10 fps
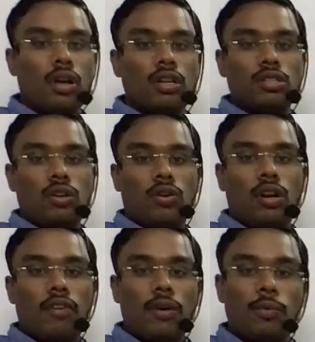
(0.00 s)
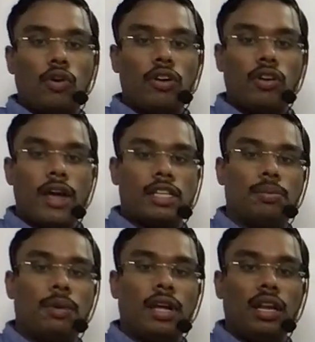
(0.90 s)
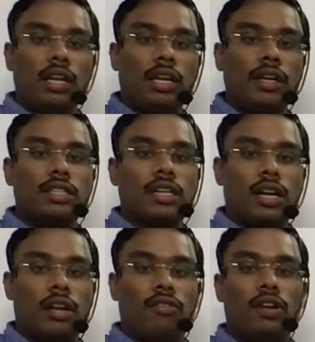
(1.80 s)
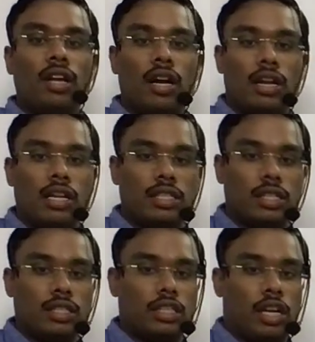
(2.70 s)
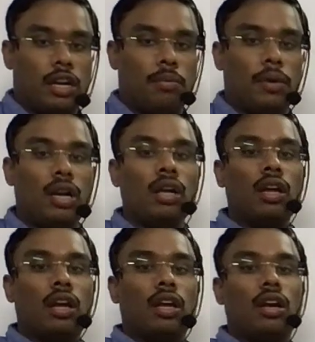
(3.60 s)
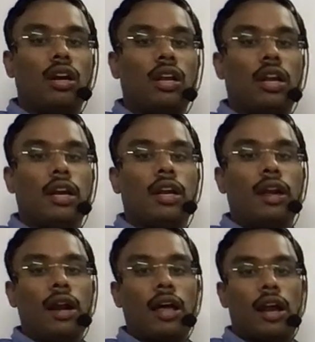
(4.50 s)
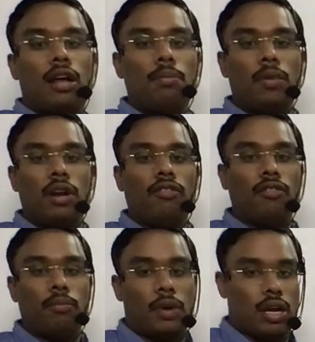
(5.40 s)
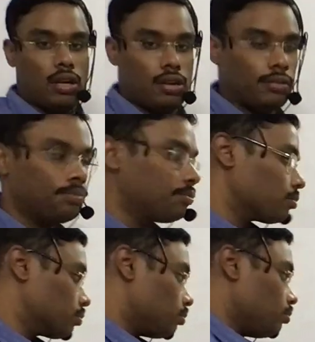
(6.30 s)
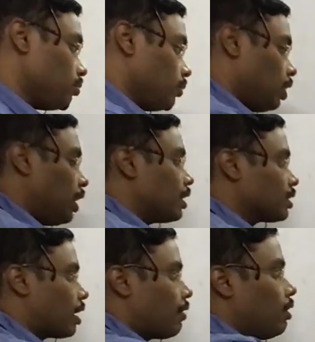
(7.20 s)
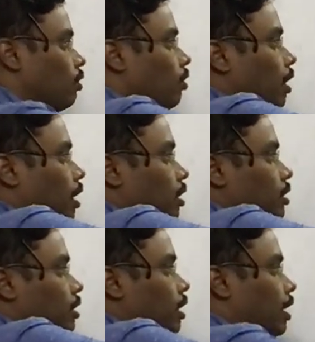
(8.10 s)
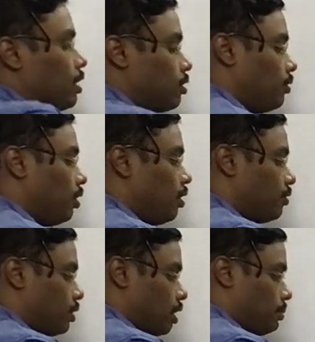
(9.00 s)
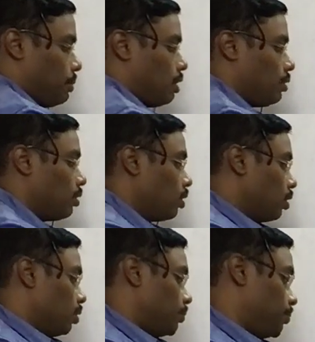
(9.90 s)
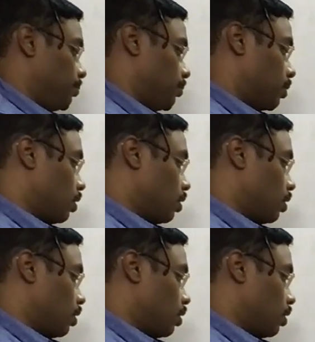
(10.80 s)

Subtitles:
So, now I am going to explain each and every conditional statement in a detailed and a brief manner. Let us have a look at the syntax of the if statement.